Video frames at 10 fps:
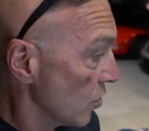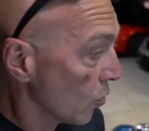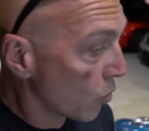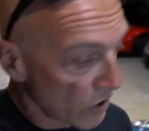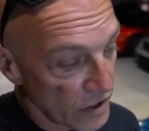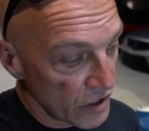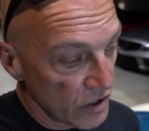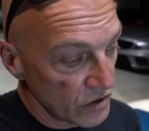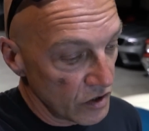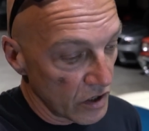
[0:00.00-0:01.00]
we're gonna
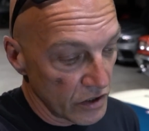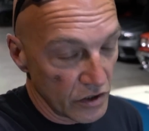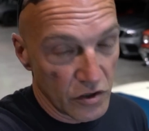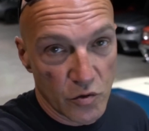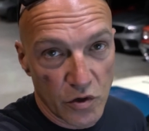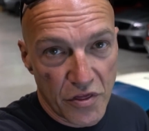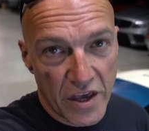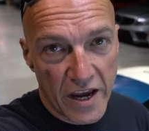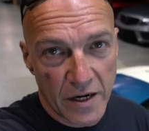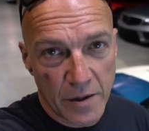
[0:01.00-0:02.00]
go do our usual
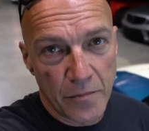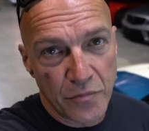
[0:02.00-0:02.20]
thing,